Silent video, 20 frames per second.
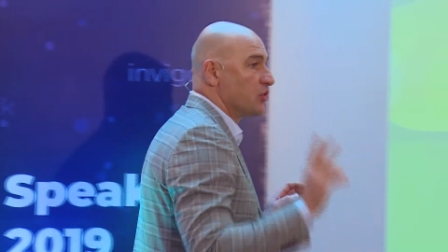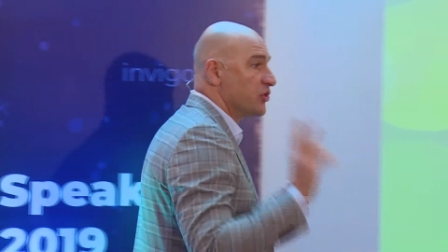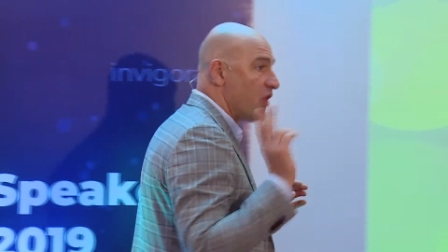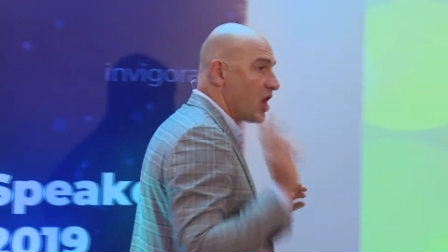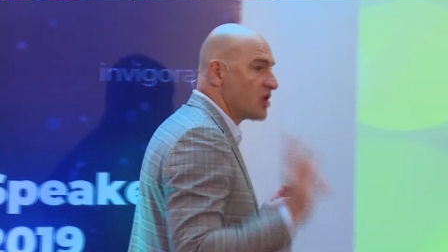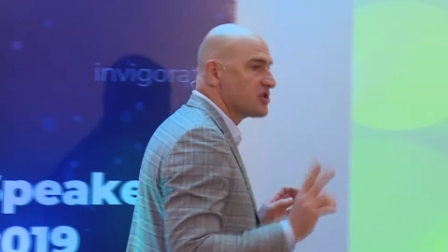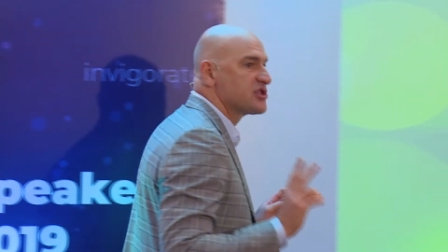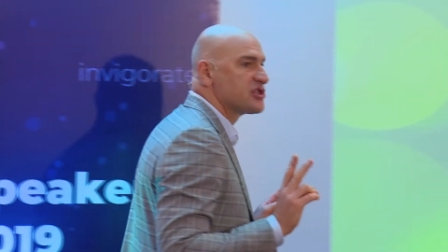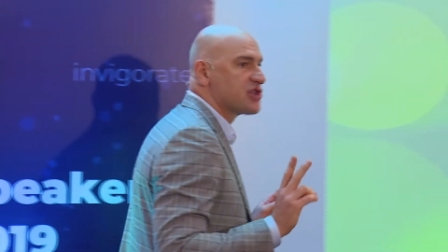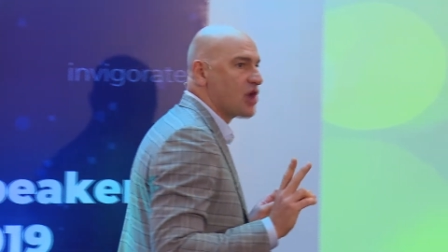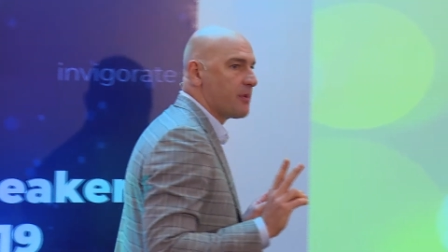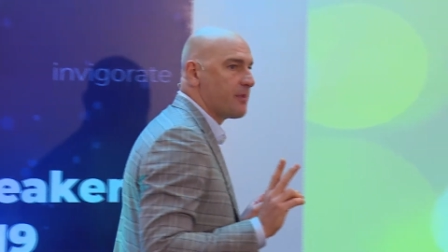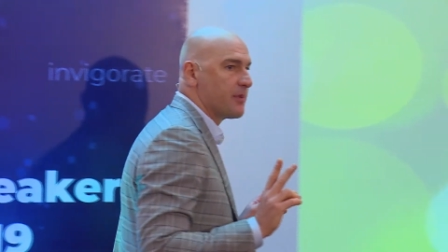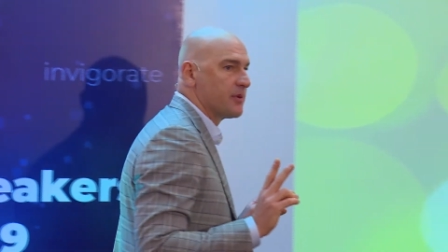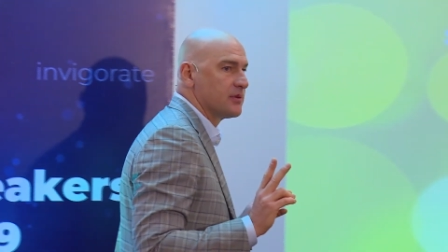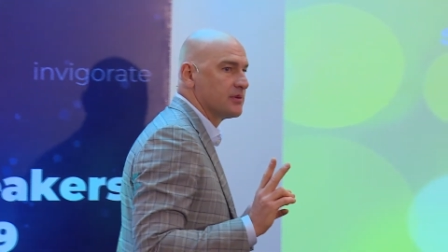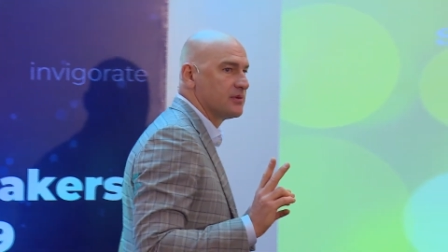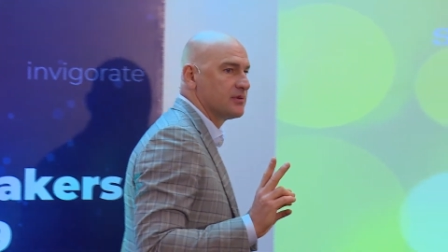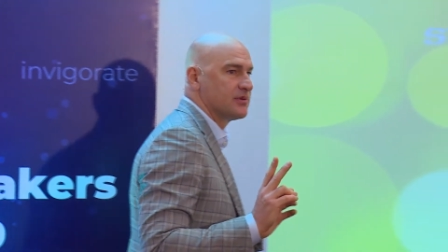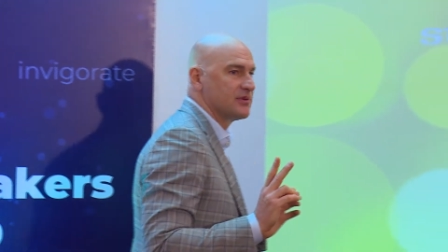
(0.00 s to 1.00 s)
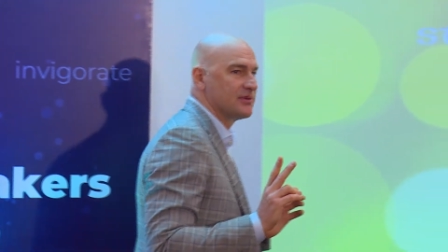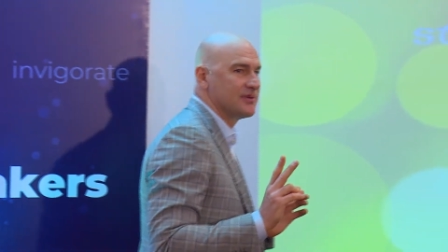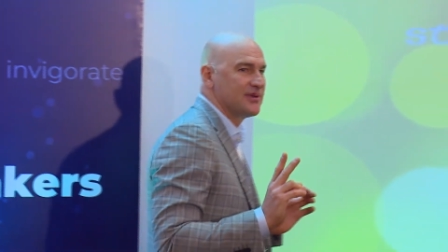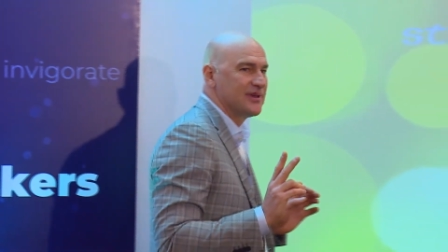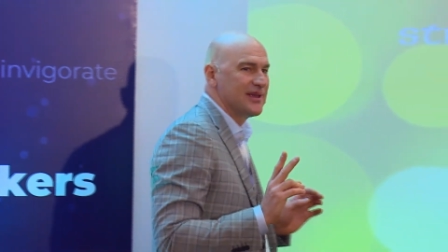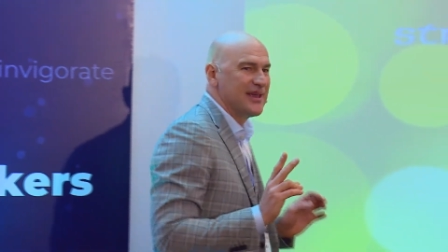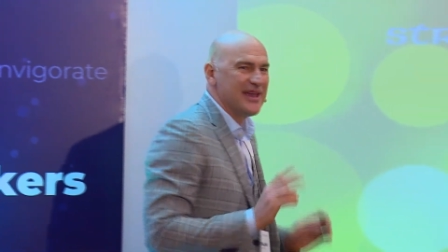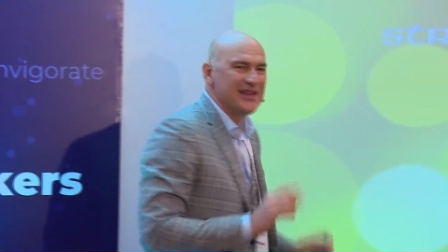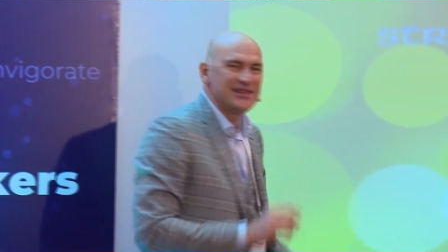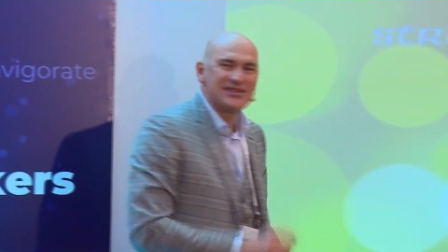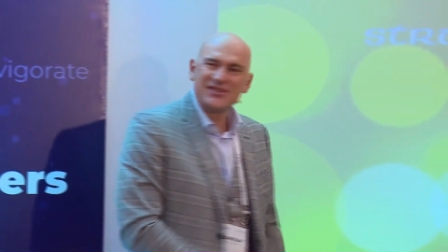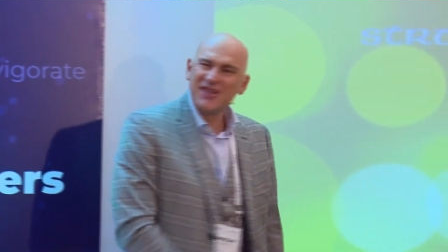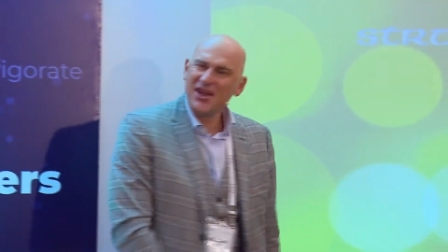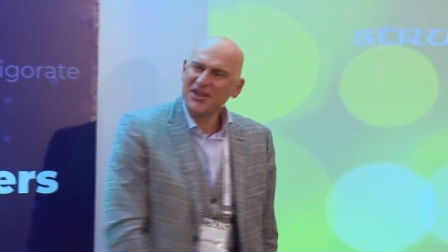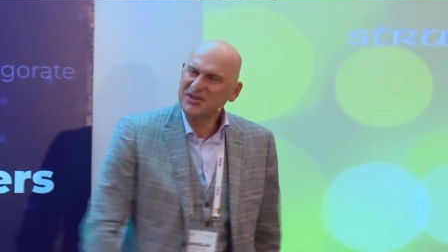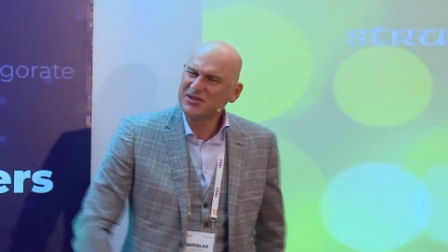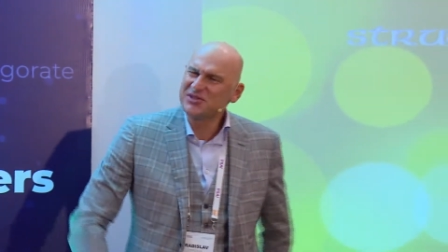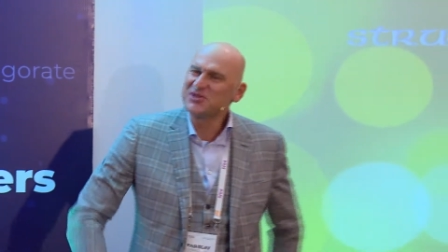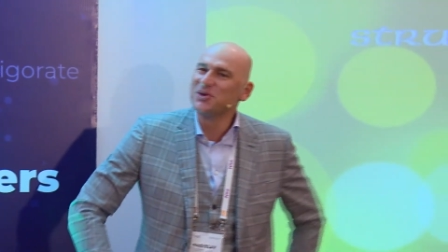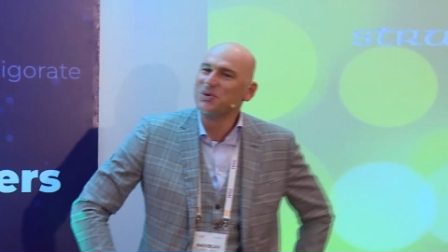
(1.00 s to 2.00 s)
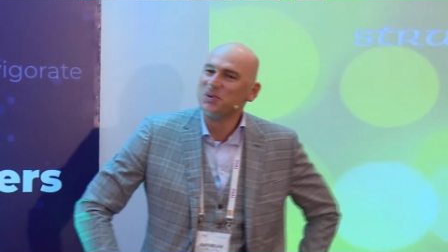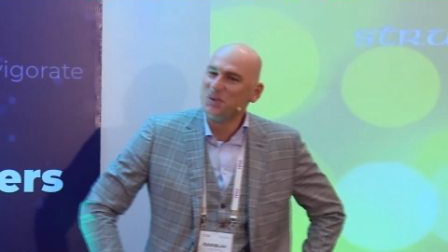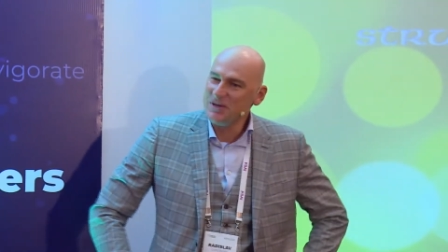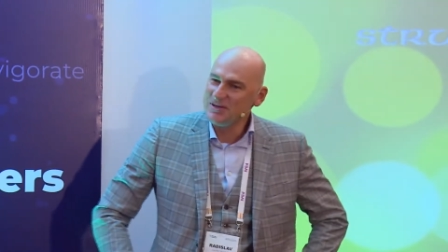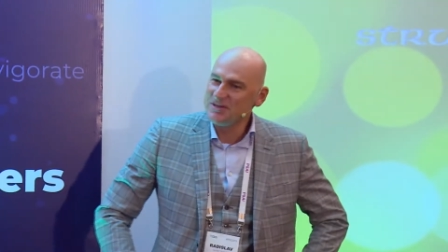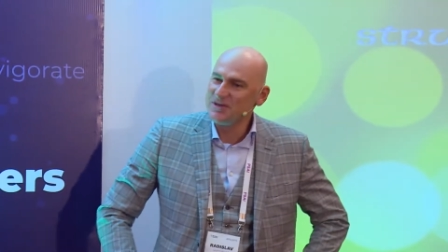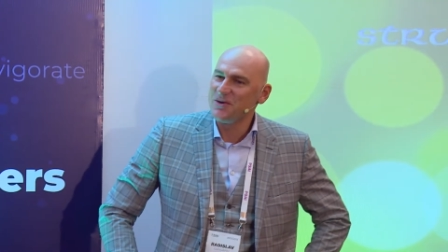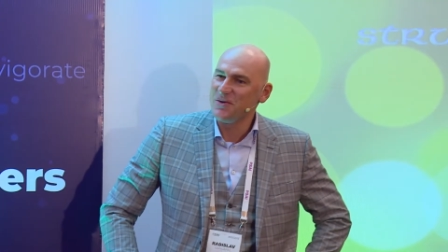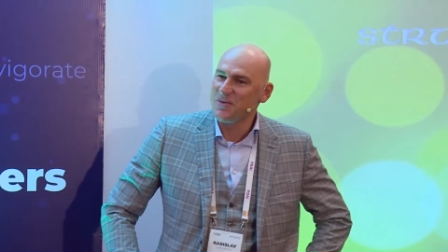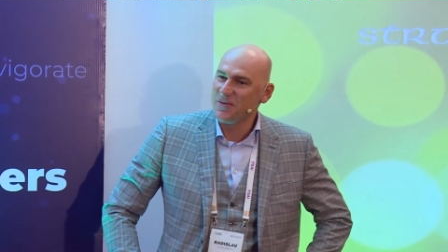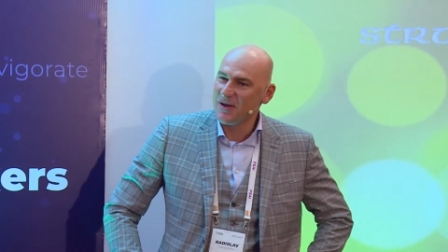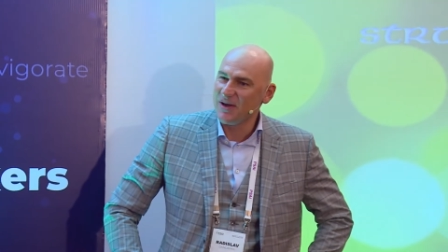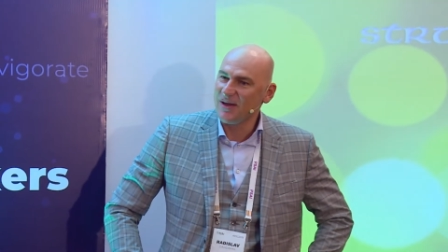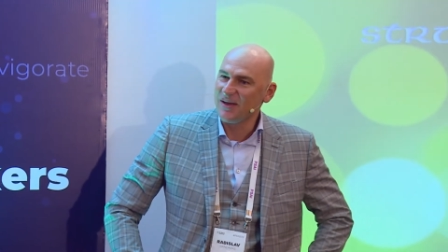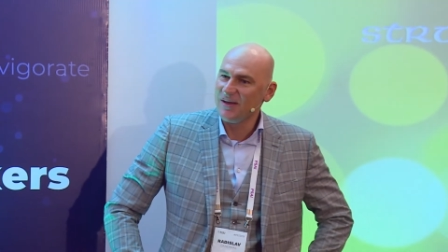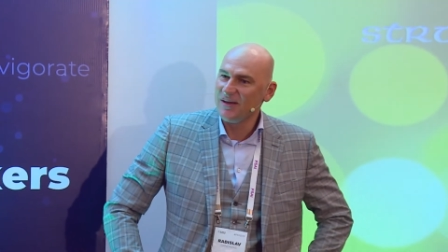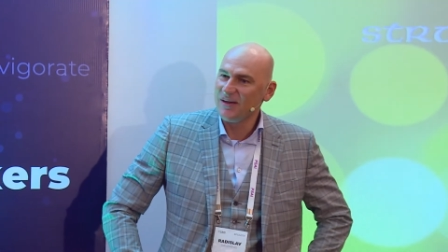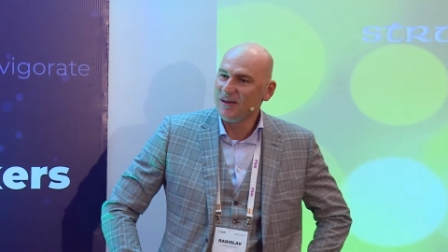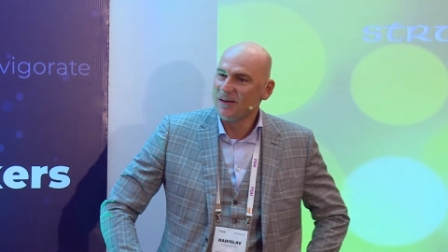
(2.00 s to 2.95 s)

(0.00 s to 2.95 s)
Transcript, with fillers: non-stop. It's not so easy, you think.